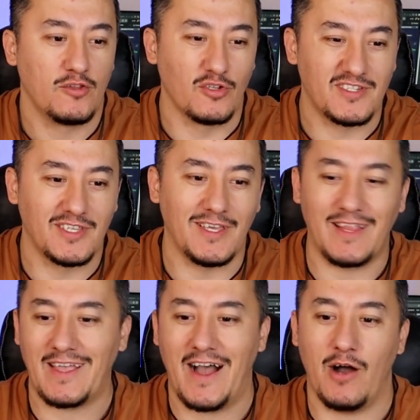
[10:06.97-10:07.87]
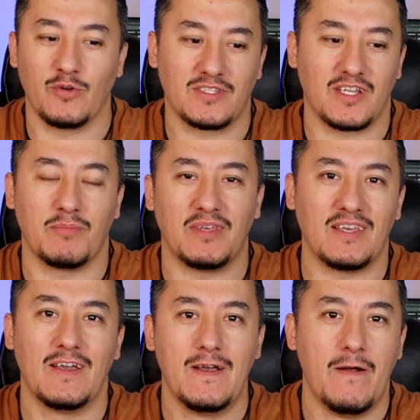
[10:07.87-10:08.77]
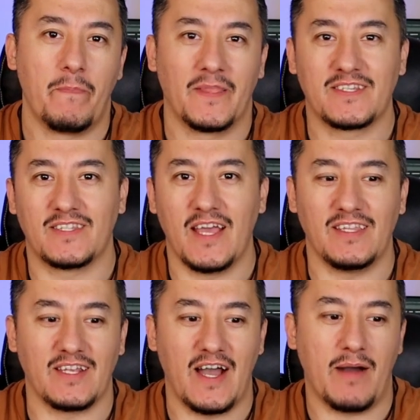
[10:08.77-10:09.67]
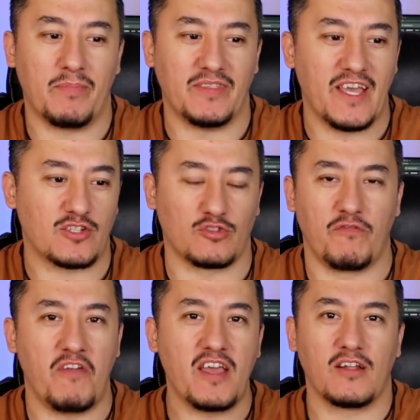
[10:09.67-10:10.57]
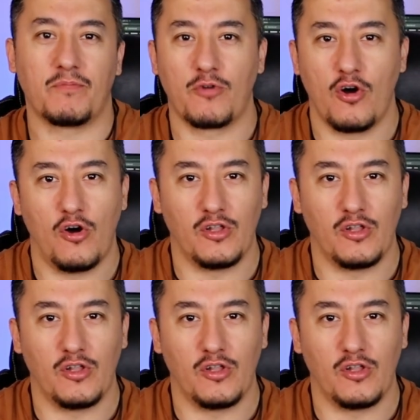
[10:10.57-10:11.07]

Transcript: to see it how it's gonna be standing up next to Fatal Pro,